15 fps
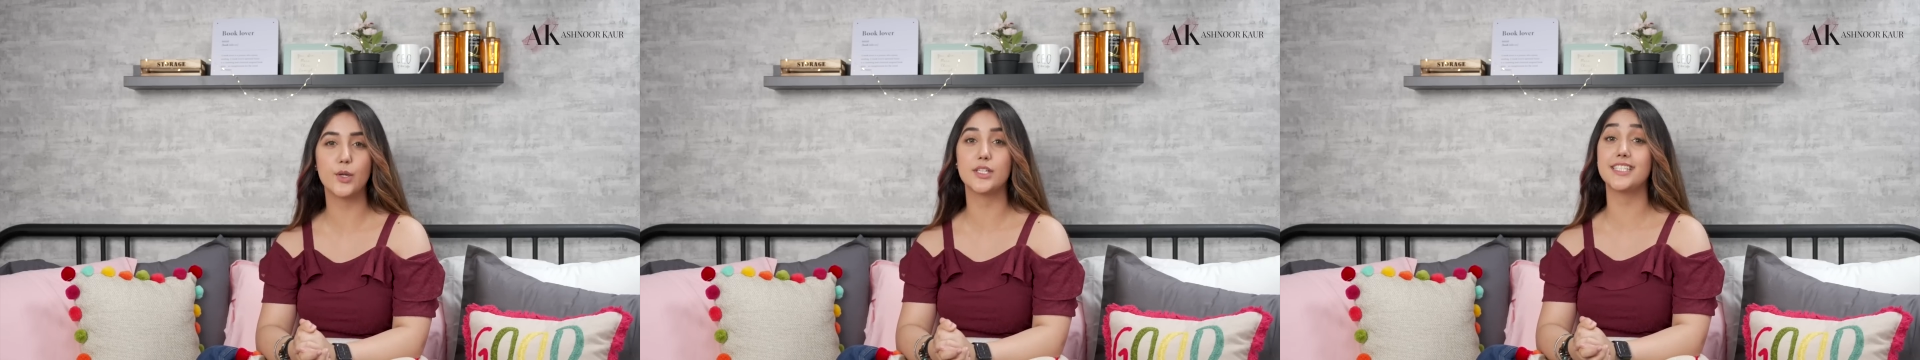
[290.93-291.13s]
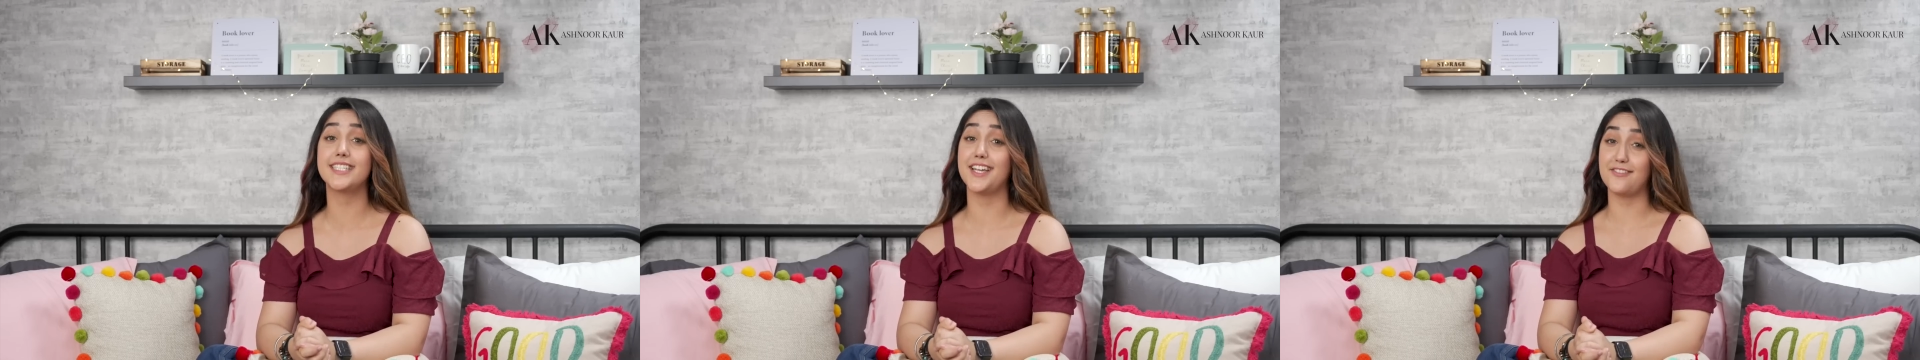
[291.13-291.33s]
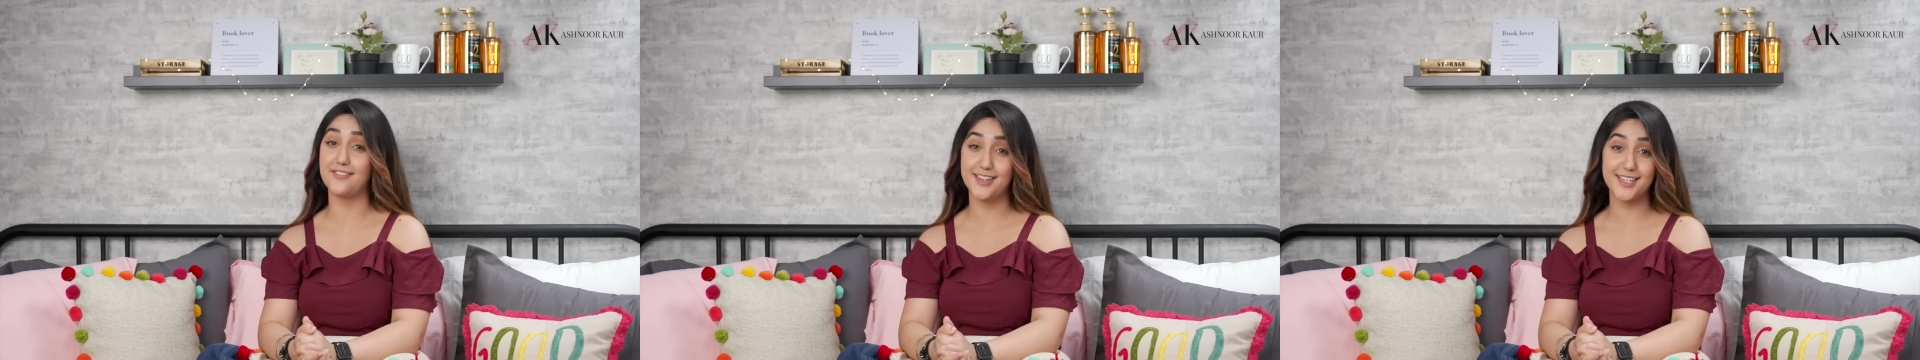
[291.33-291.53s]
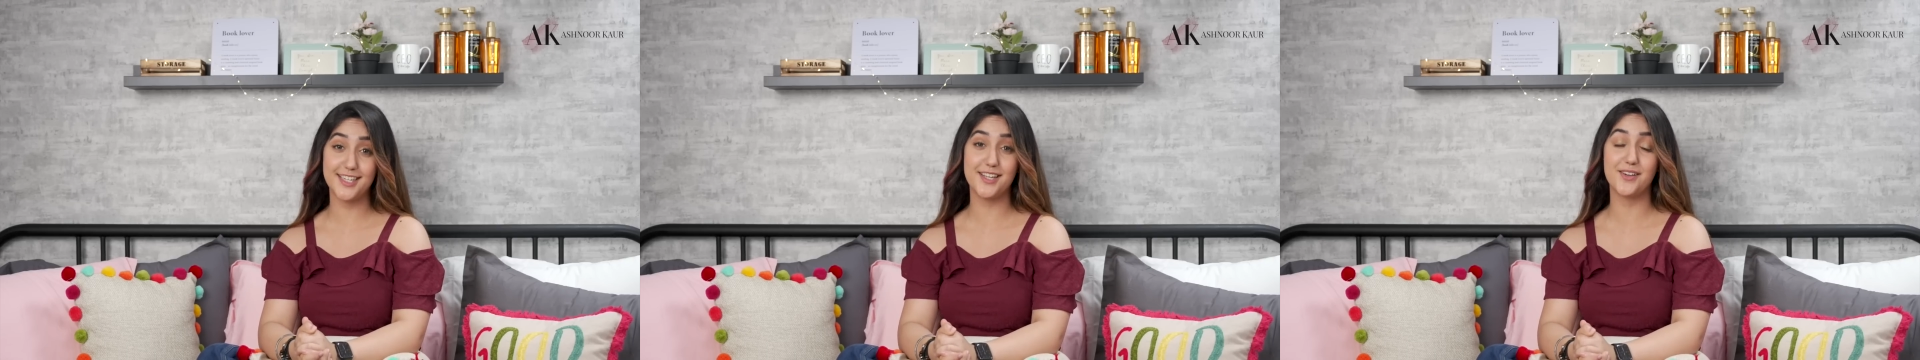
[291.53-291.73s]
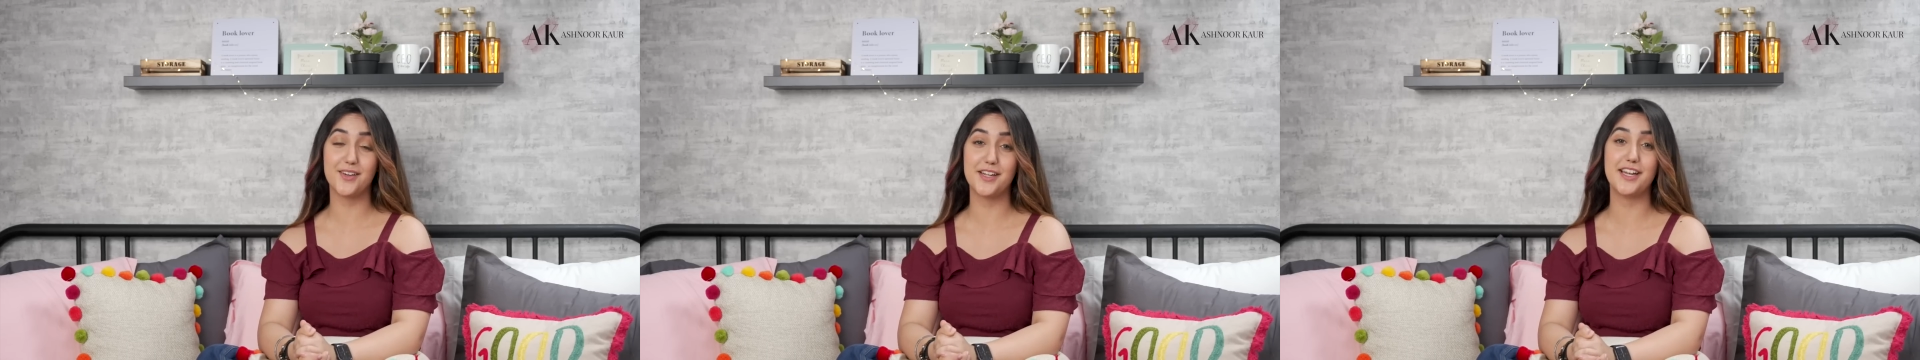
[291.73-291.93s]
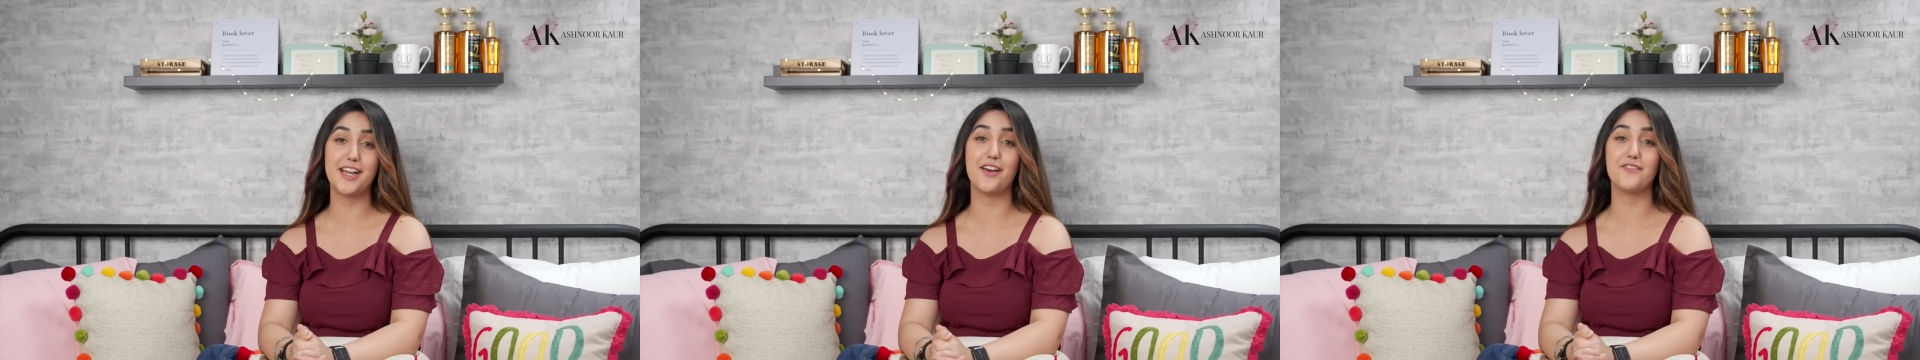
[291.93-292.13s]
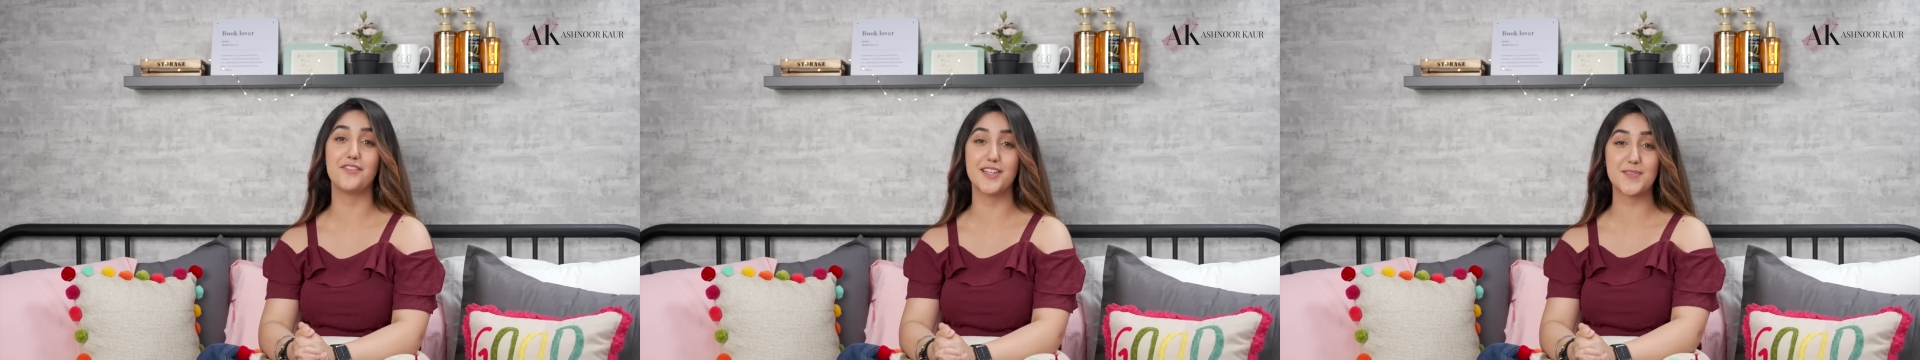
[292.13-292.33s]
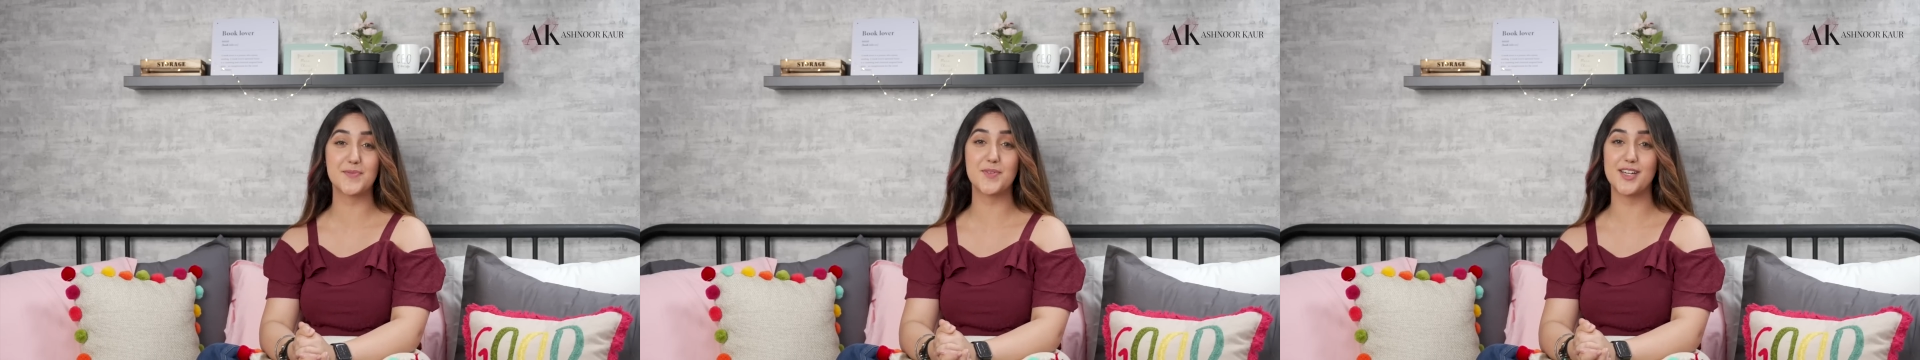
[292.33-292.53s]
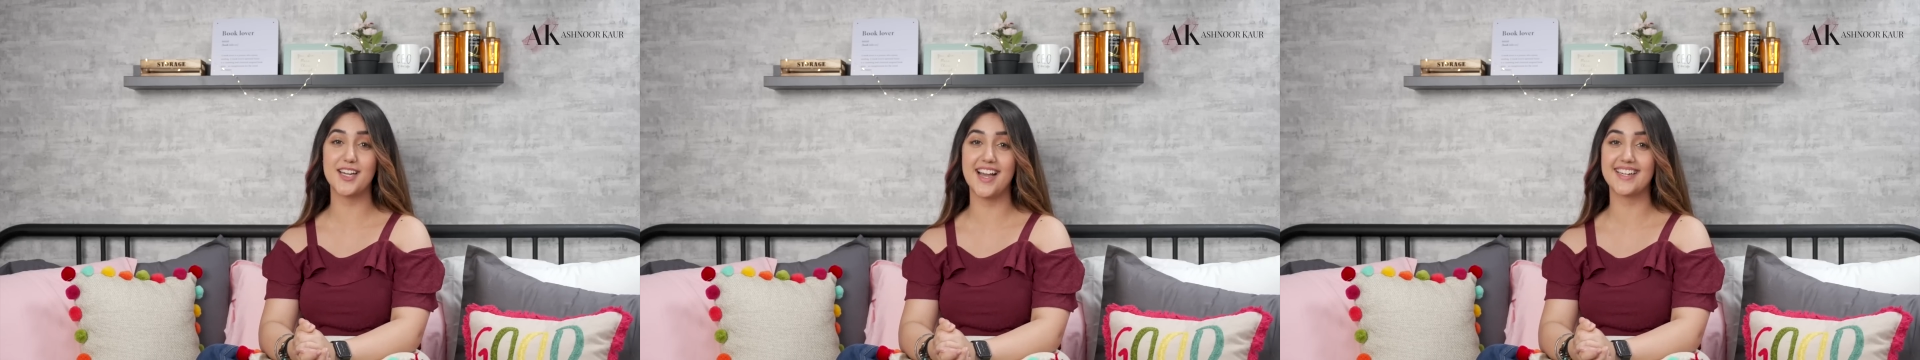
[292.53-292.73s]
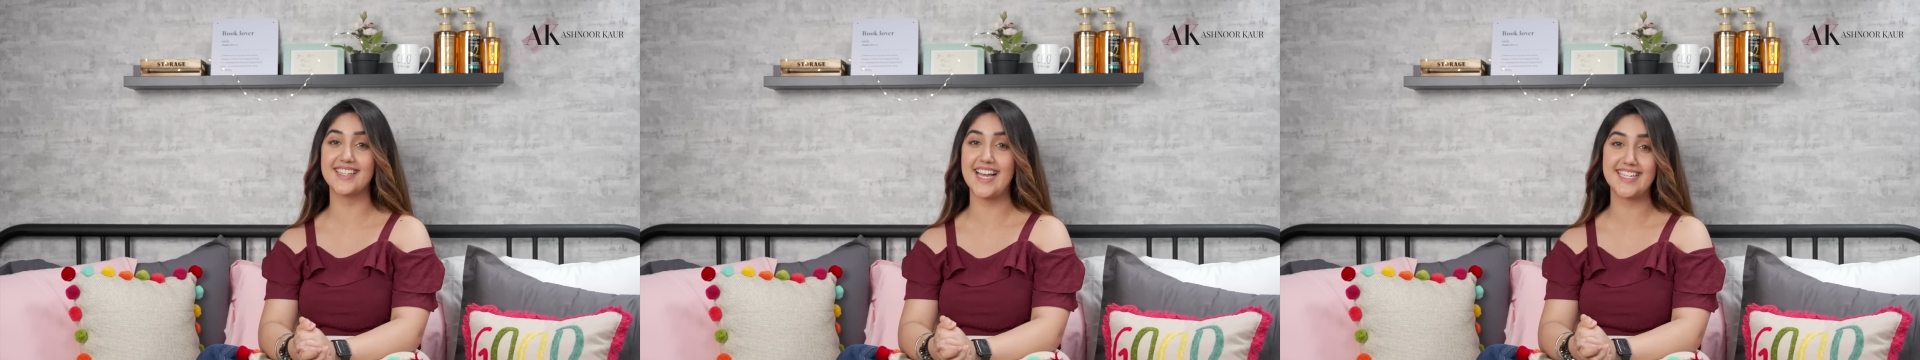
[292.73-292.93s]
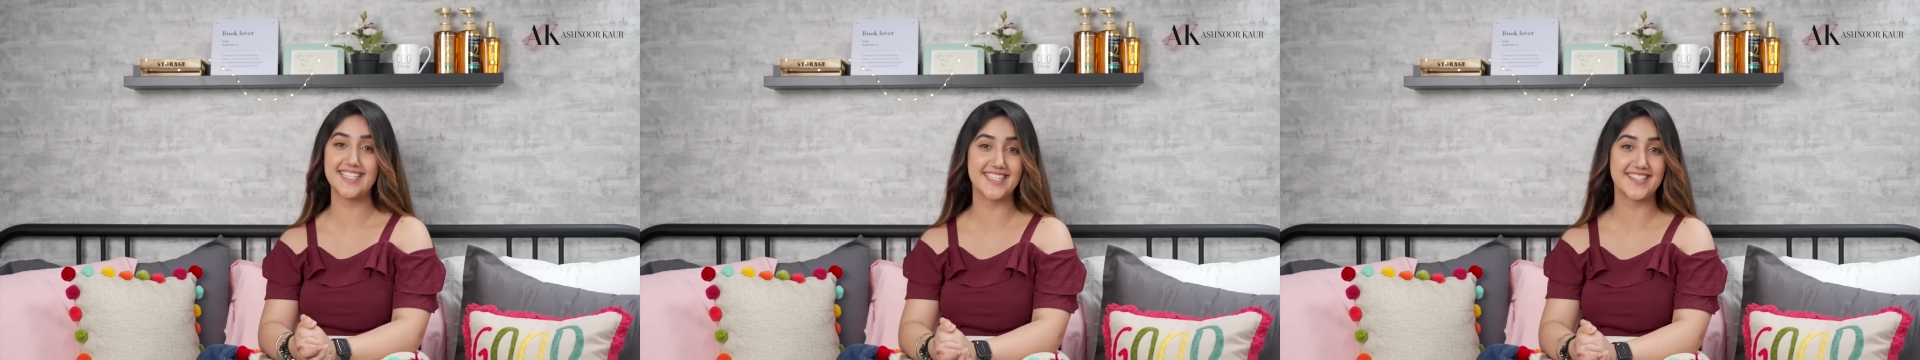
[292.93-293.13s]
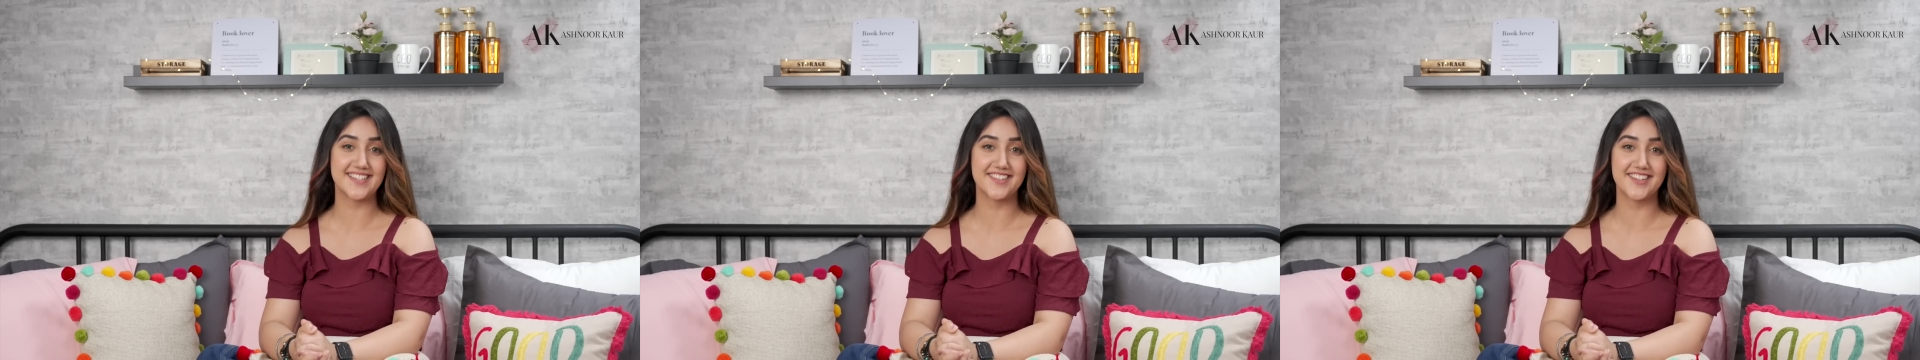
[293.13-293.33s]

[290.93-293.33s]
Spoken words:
you're definitely gonna love this product and its